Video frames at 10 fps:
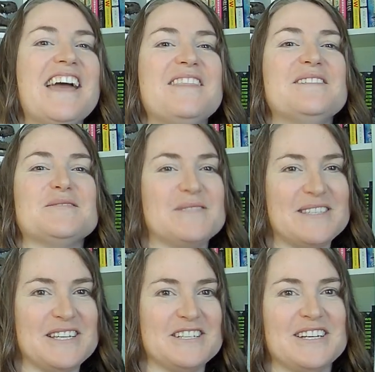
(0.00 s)
This was
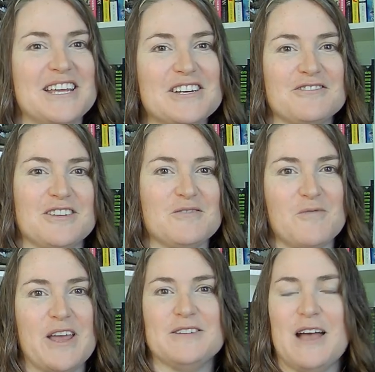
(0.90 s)
such an interesting
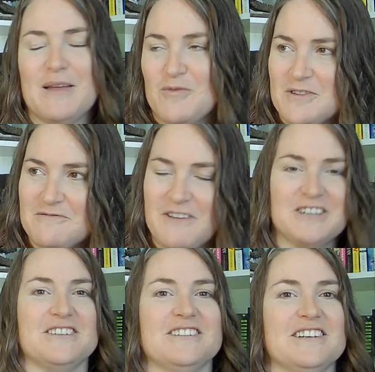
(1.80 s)
way to add more
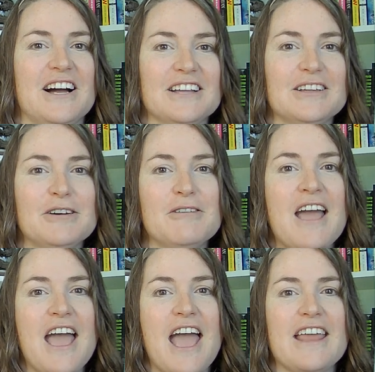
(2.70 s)
dimension to Aloe,
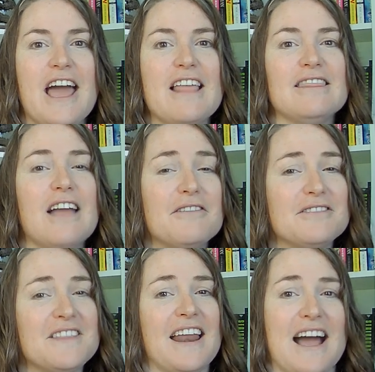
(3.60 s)
and I
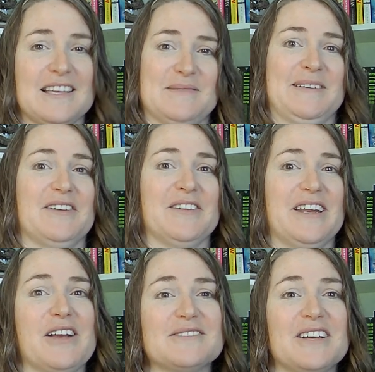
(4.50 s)
loved that aspect of
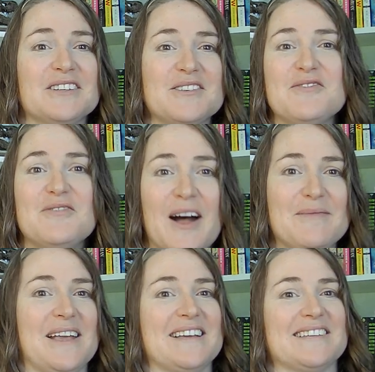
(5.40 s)
it. It was also fun
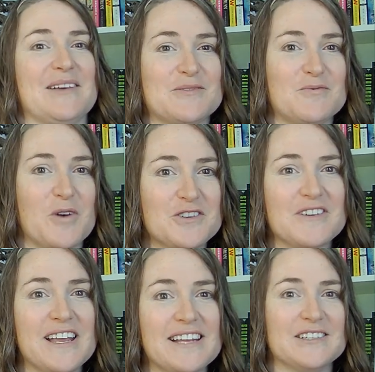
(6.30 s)
because like, I was
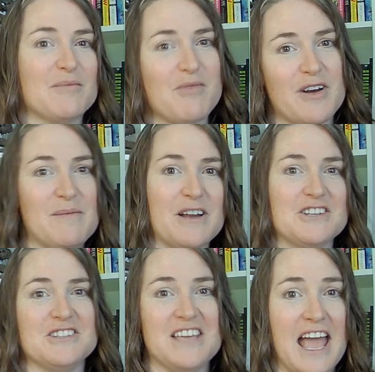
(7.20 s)
wondering until pretty
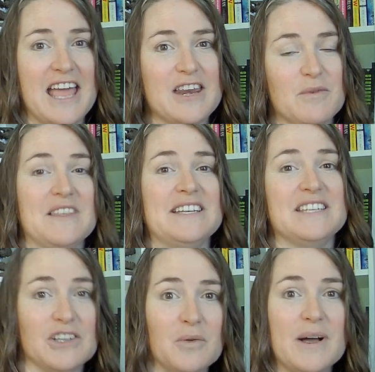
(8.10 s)
much the end what the
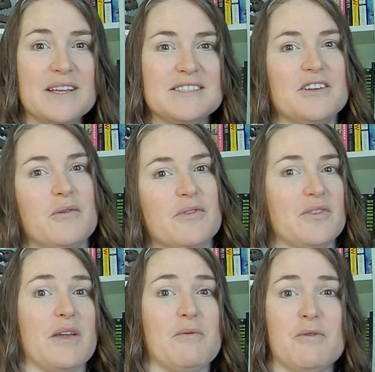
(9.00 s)
deal was, you know, whether
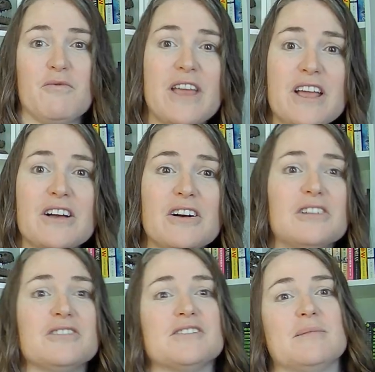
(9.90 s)
they were
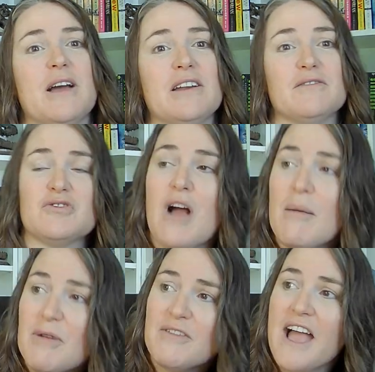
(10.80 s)
real or some kind of
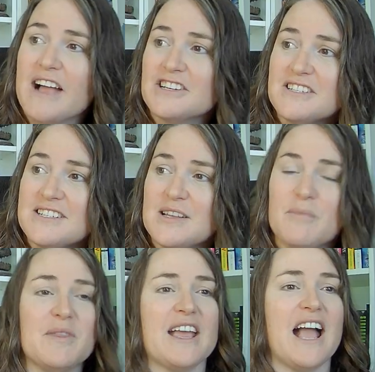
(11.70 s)
trauma reaction to
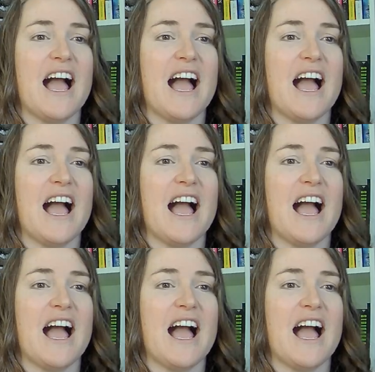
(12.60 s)
something.